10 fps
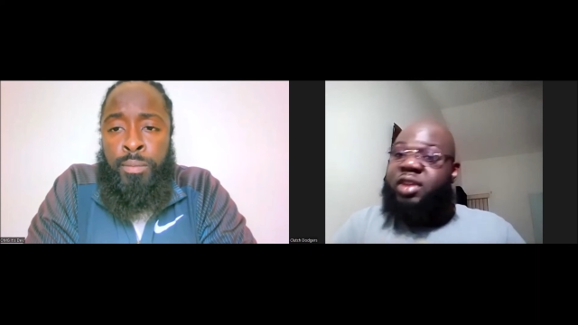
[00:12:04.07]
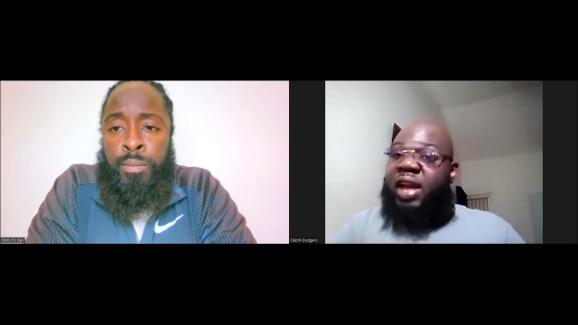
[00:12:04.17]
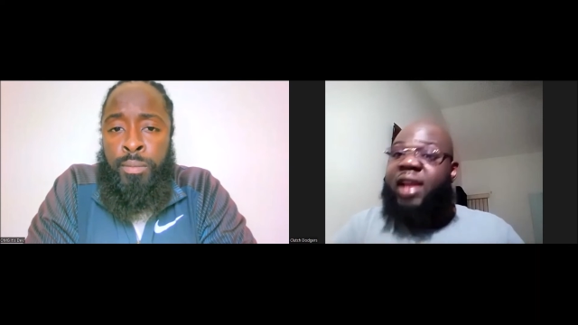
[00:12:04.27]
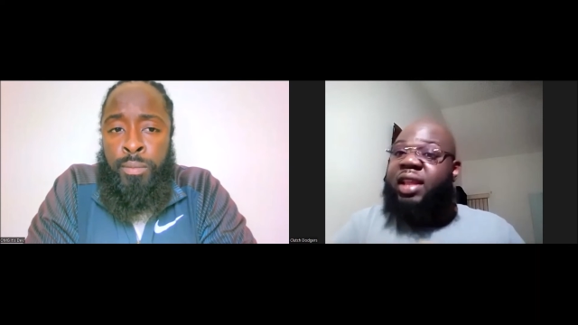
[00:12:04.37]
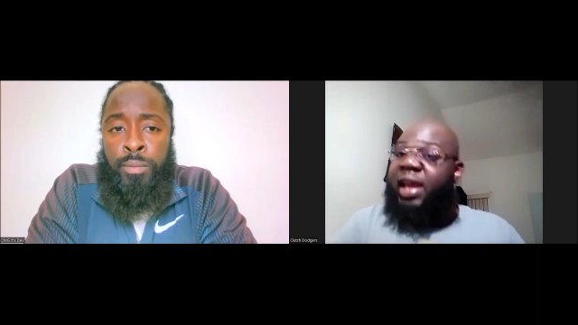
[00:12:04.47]
Speaker 1: are
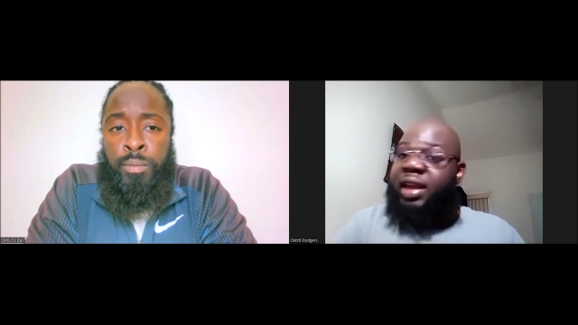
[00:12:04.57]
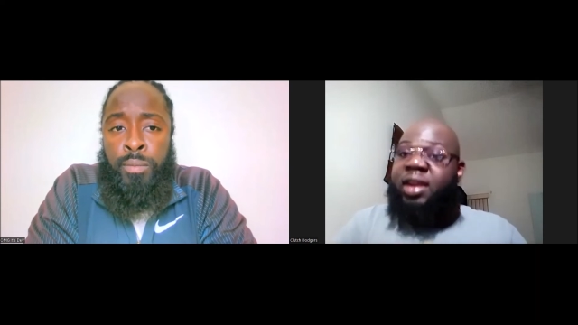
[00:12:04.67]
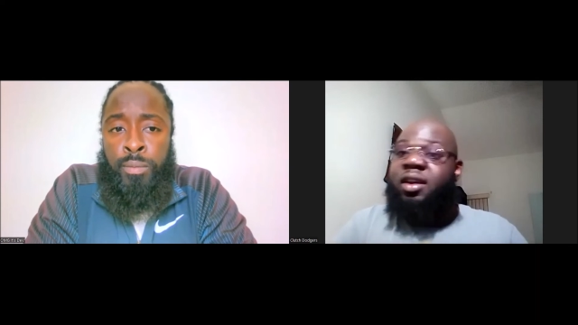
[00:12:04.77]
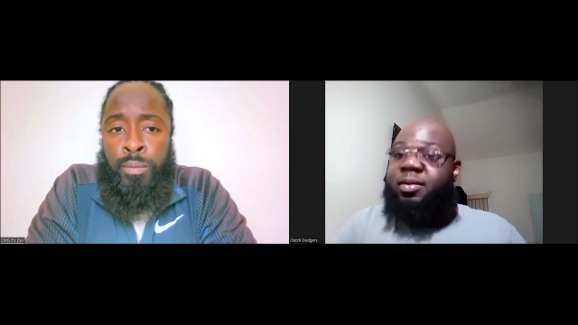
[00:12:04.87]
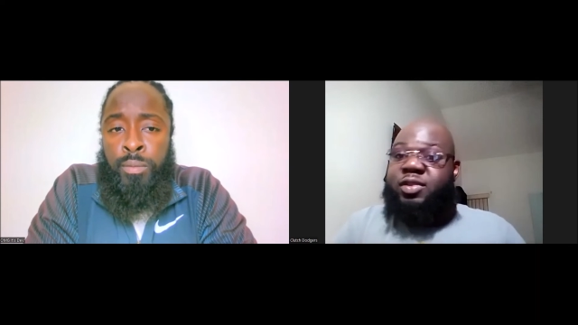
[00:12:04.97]

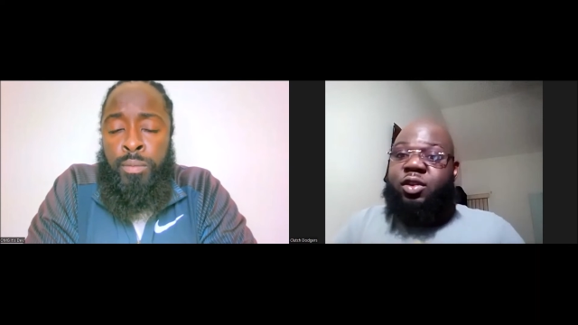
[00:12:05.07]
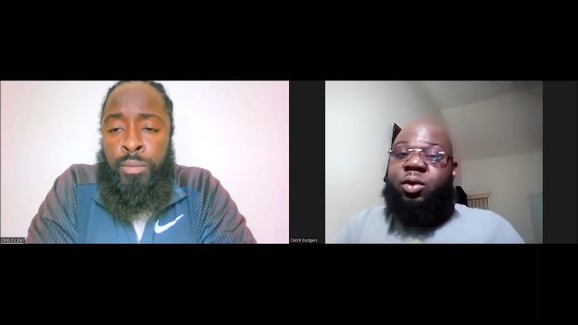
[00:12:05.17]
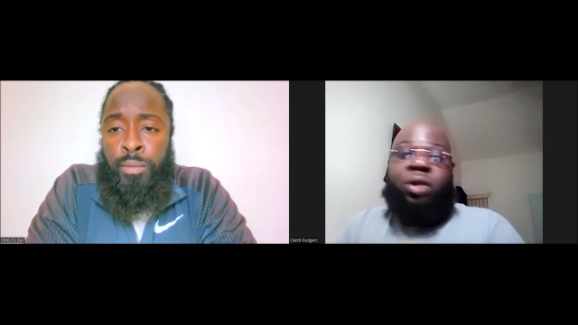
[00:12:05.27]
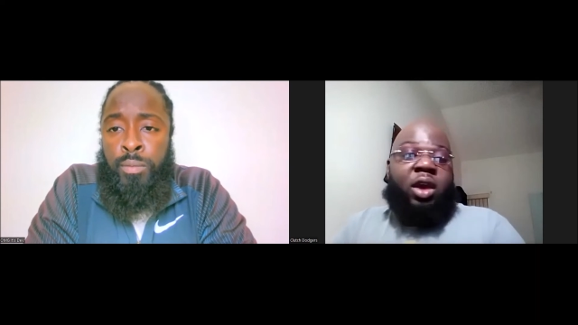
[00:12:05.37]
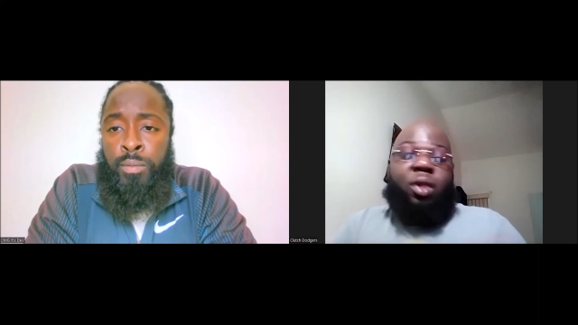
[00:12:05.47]
not up.
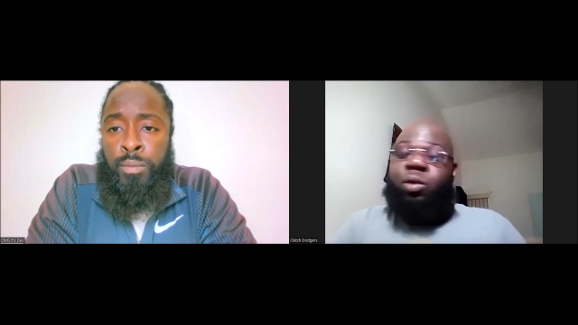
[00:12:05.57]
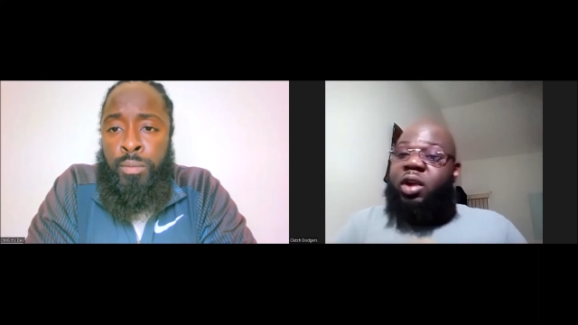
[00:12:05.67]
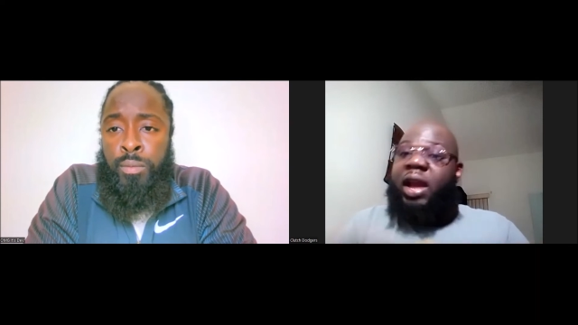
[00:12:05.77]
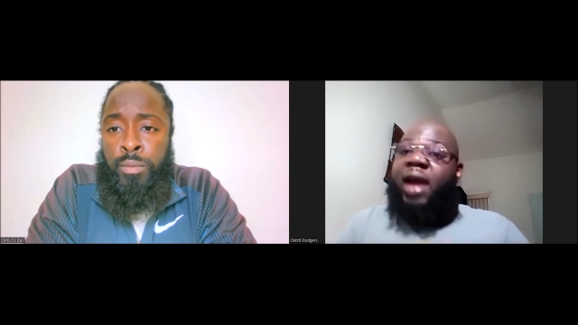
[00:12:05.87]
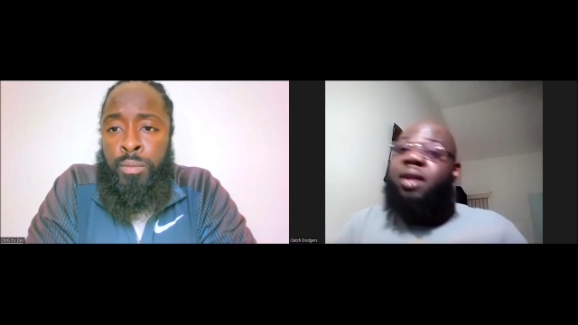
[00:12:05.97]
So we're
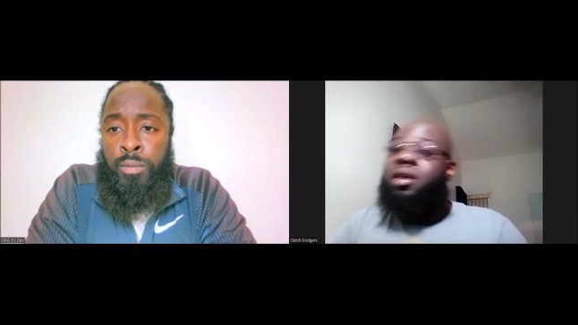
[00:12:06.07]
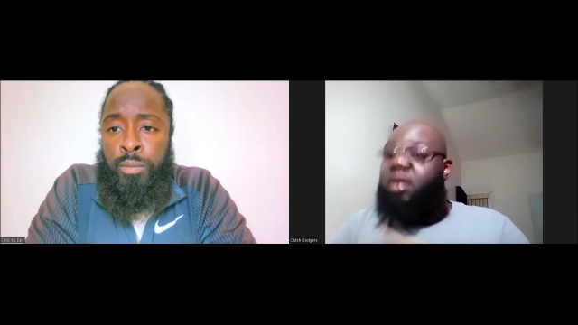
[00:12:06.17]
not,